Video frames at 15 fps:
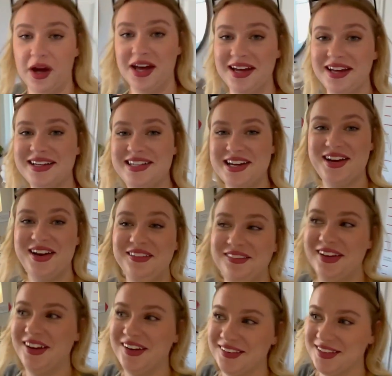to
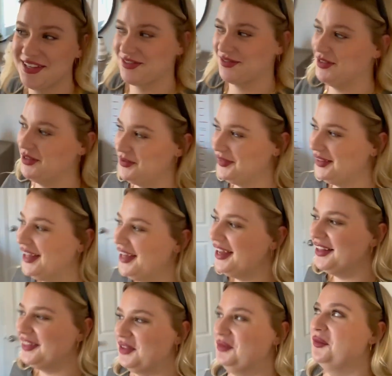configure this room
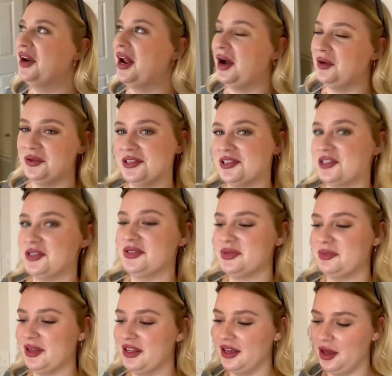than what I was just
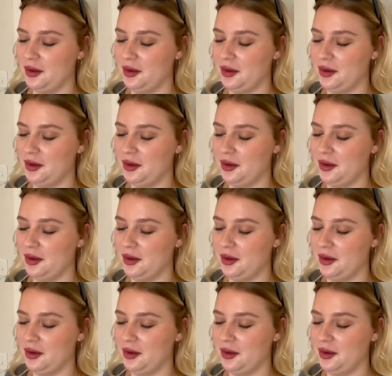speaking